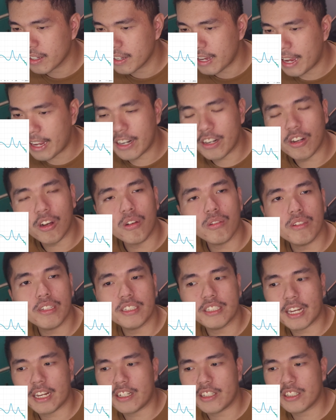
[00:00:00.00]
and it only
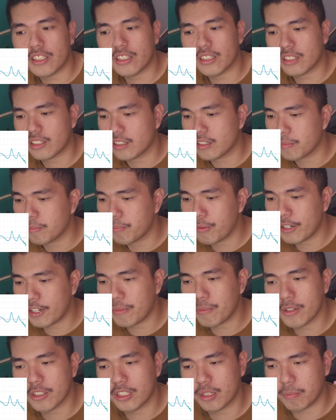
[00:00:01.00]
changes pretty
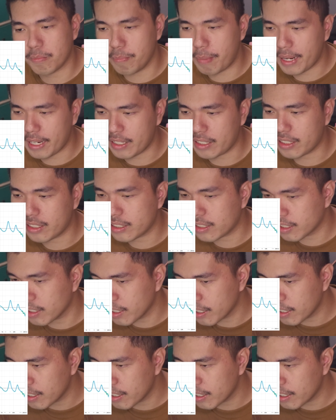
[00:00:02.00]
much the bass.